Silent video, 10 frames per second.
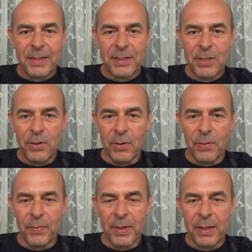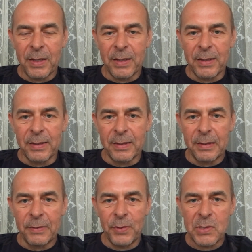So,
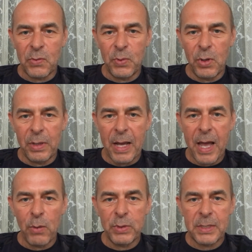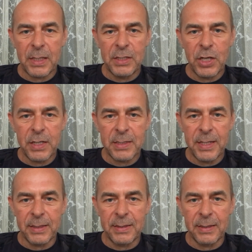first of all, I would suggest
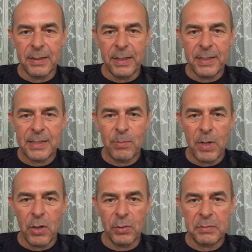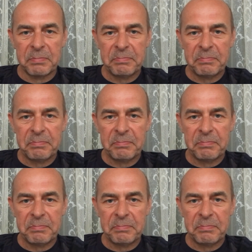that it's about